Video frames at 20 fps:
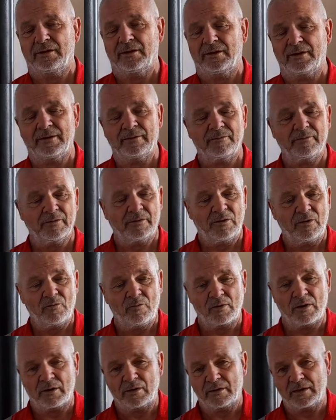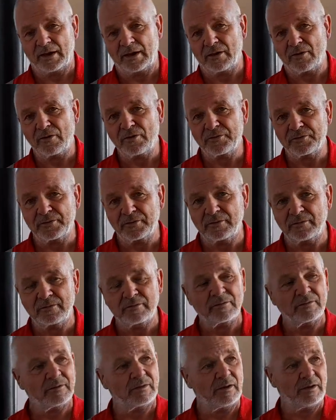Yeah. While
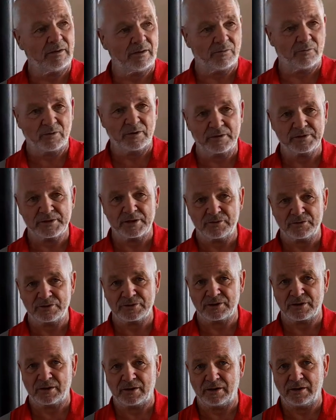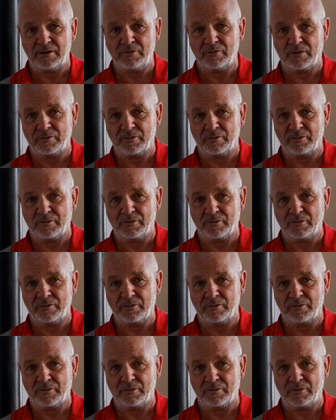Llangollen, in the World Heritage Site here,